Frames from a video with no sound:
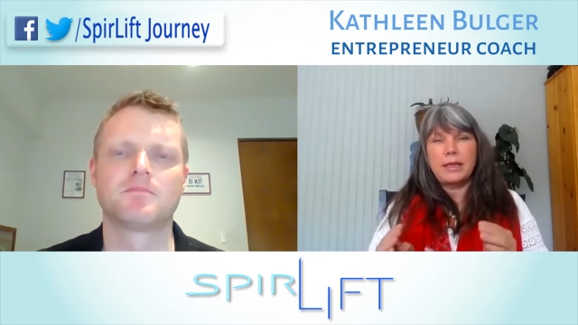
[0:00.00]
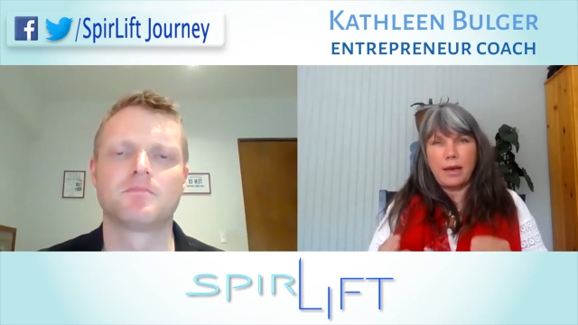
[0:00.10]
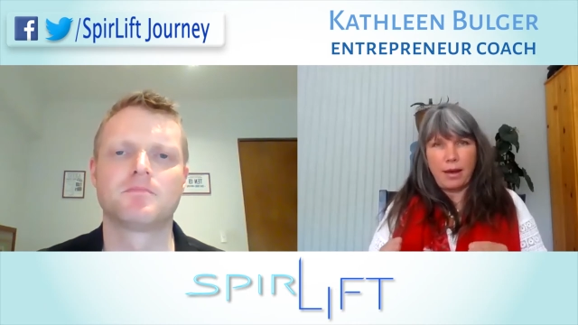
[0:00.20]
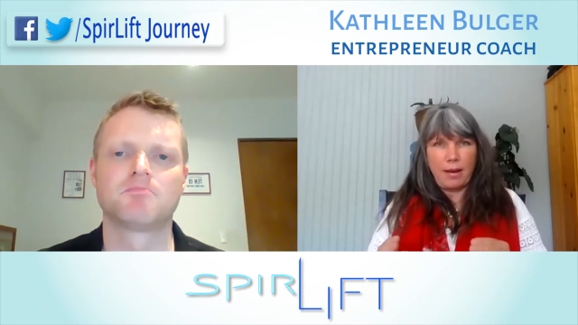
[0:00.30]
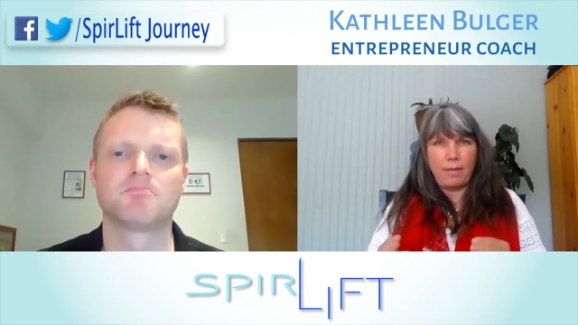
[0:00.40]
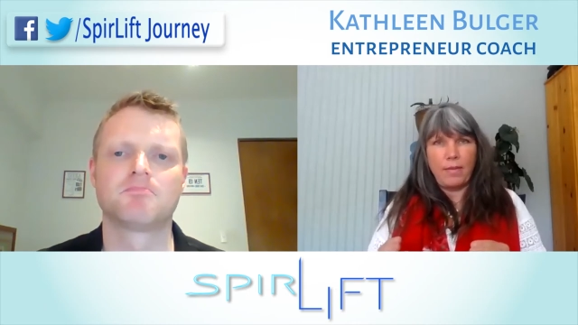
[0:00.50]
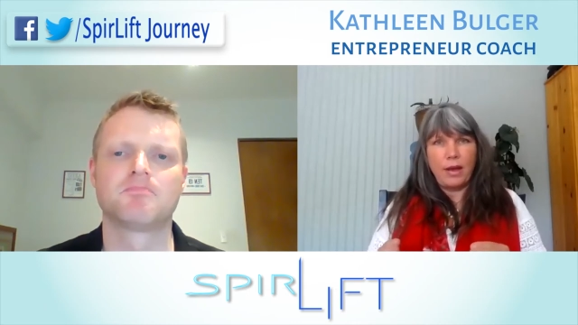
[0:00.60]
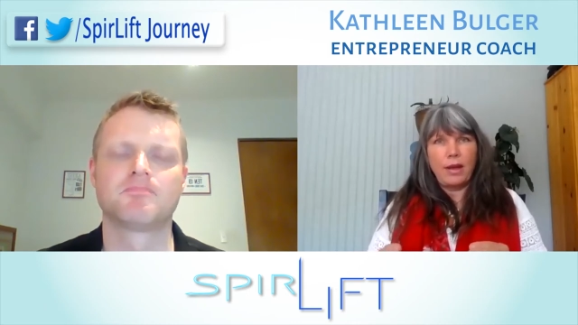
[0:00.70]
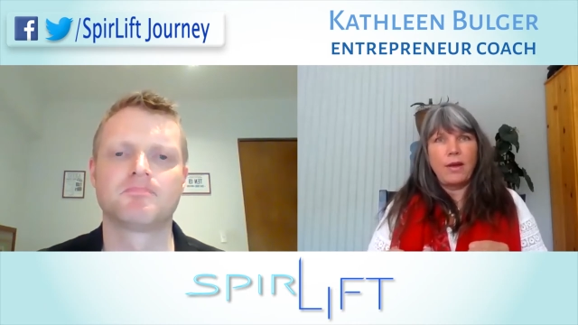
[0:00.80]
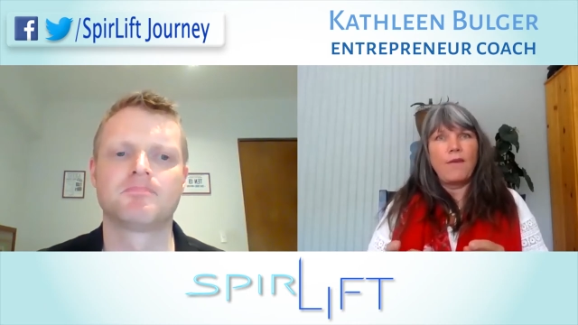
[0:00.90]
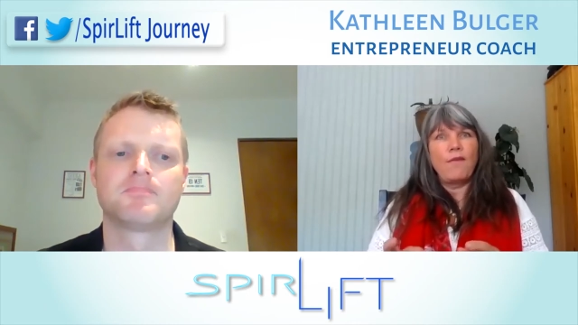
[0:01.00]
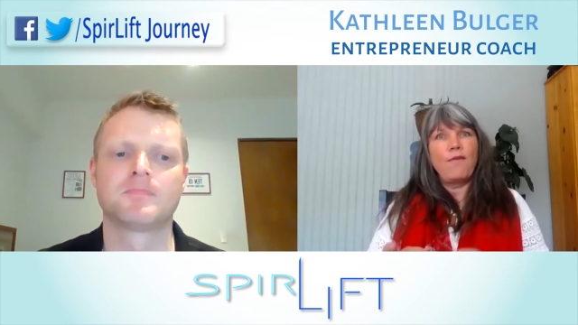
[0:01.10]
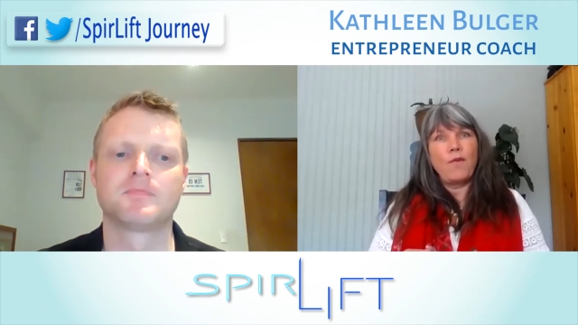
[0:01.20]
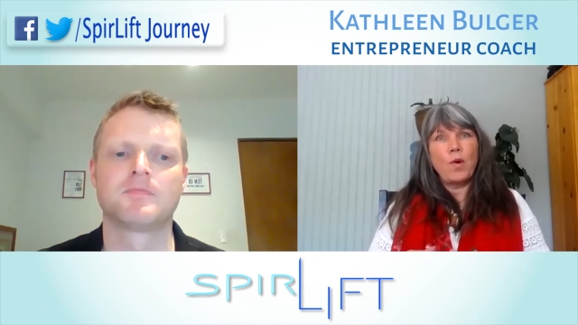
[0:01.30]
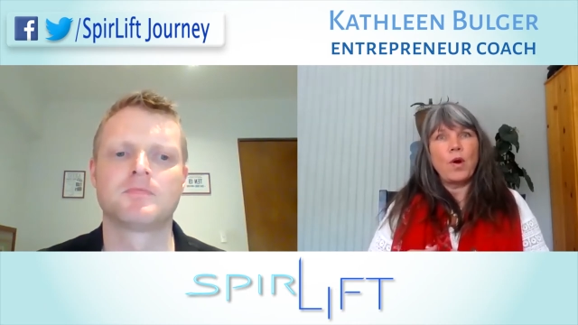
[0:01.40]
Speaker 1: time
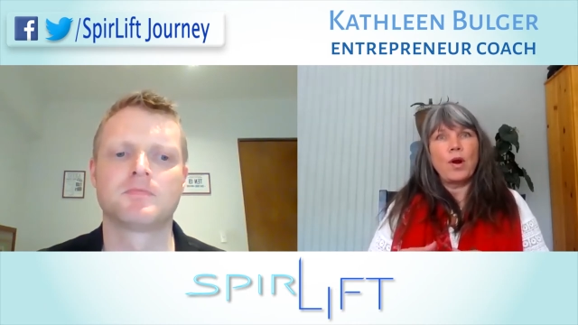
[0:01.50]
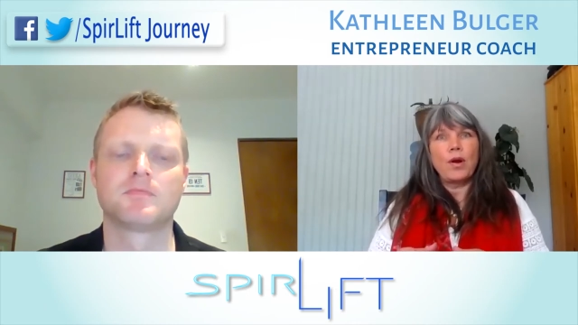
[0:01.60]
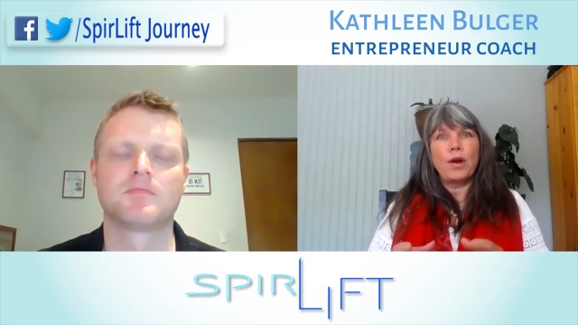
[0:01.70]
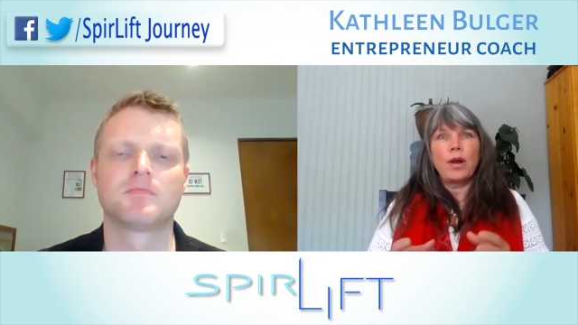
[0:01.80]
for